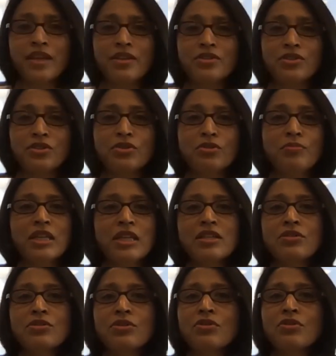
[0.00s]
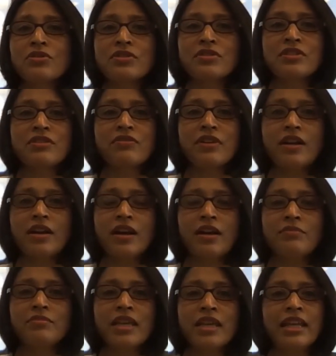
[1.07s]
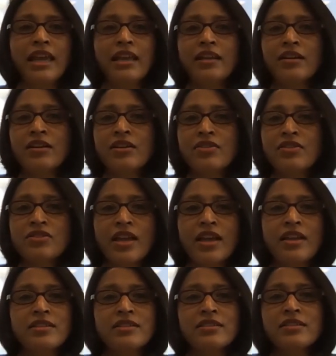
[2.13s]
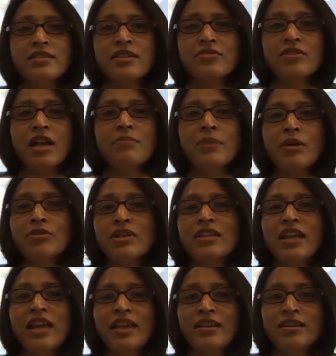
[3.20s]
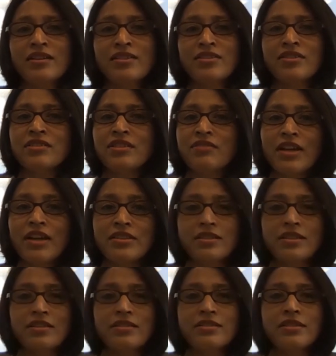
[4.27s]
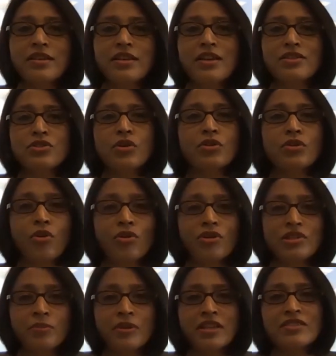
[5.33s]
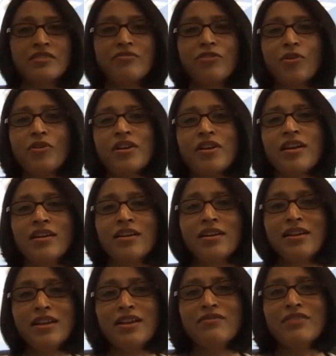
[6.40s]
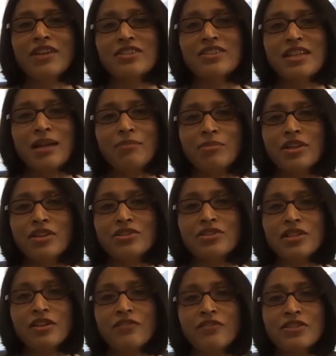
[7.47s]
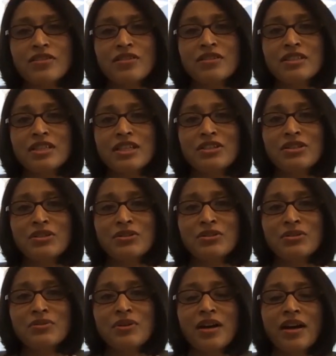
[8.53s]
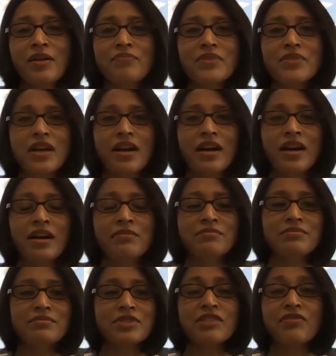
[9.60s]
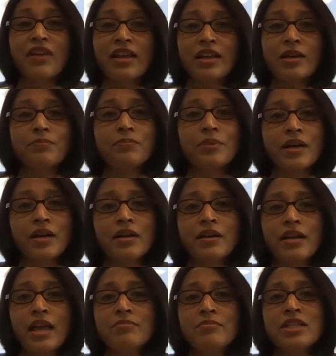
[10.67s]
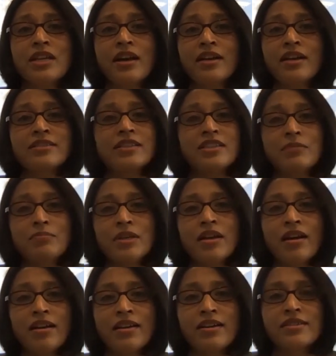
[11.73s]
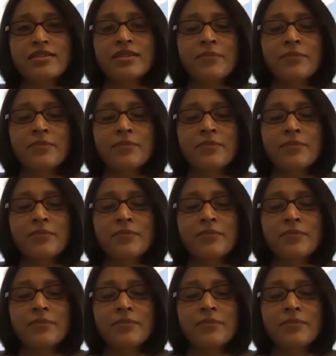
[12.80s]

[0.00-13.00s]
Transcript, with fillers: to do meter dose de- um, inhalers and uh, dry powder inhalers devices. So in Coral Springs in Florida, we established a facility to um, um, develop uh, MDIs and DPIs,